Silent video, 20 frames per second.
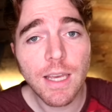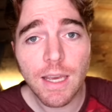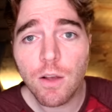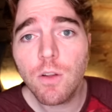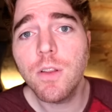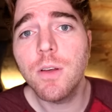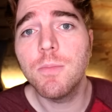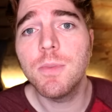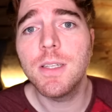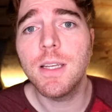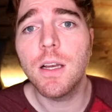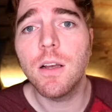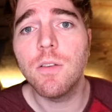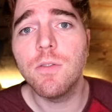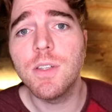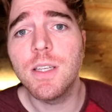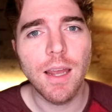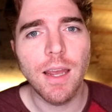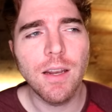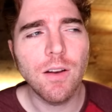kill
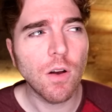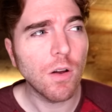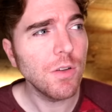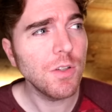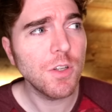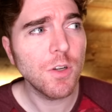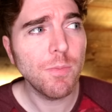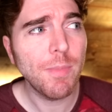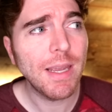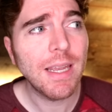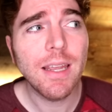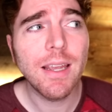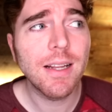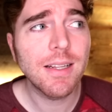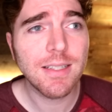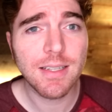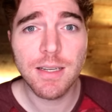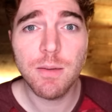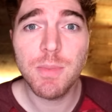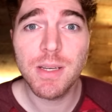themselves, and also making
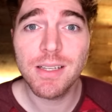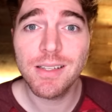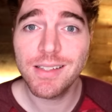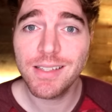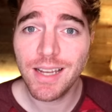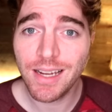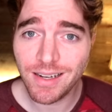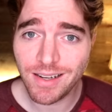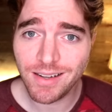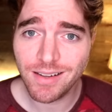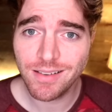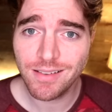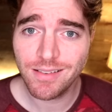it seem exciting.